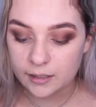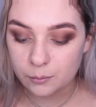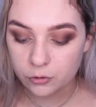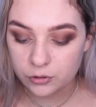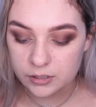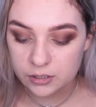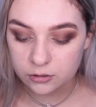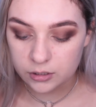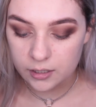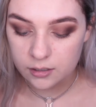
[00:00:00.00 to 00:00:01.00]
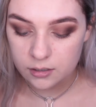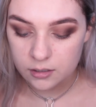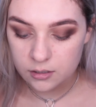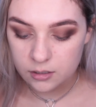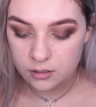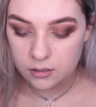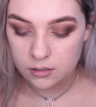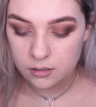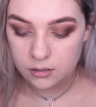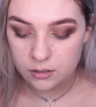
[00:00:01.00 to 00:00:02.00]
of like a bronzy colour.
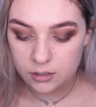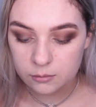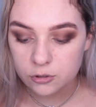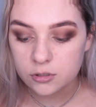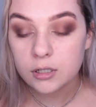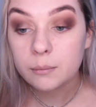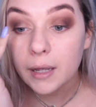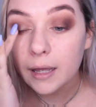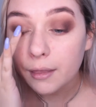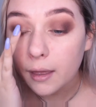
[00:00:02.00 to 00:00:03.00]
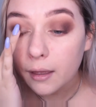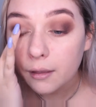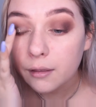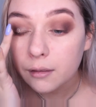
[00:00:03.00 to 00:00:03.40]
And I'm just going to pat that